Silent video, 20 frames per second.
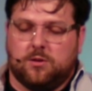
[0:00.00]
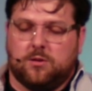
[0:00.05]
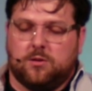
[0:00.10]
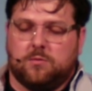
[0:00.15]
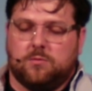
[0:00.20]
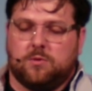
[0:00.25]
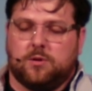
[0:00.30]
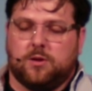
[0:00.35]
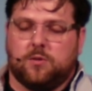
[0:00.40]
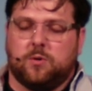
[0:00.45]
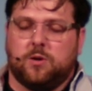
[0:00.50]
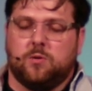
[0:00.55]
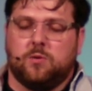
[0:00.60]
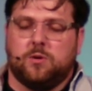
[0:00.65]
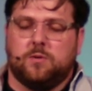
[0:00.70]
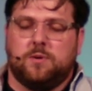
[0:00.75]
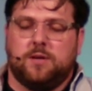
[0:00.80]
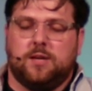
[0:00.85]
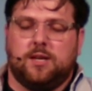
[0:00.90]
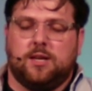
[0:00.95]
that we would
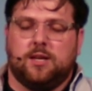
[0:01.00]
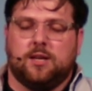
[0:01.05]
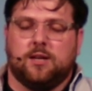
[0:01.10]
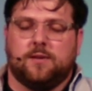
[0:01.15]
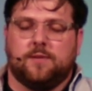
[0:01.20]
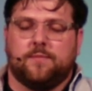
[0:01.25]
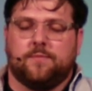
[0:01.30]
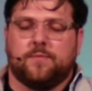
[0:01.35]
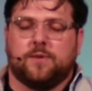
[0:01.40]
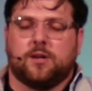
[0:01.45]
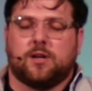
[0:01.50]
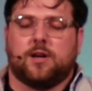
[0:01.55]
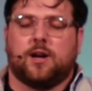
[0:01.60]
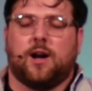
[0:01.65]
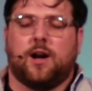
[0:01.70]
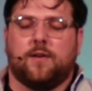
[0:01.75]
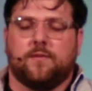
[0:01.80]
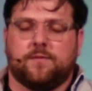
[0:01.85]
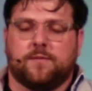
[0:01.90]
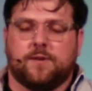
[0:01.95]
be
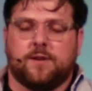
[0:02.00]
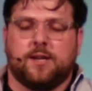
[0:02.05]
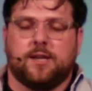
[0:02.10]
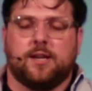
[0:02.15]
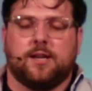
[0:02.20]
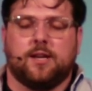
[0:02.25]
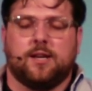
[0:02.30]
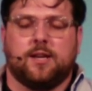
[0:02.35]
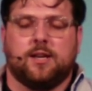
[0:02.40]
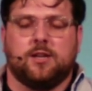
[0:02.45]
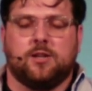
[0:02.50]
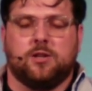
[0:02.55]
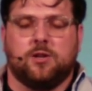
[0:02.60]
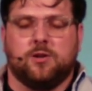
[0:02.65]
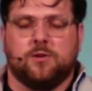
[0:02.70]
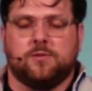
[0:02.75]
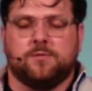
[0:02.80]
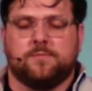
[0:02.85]
confident in you.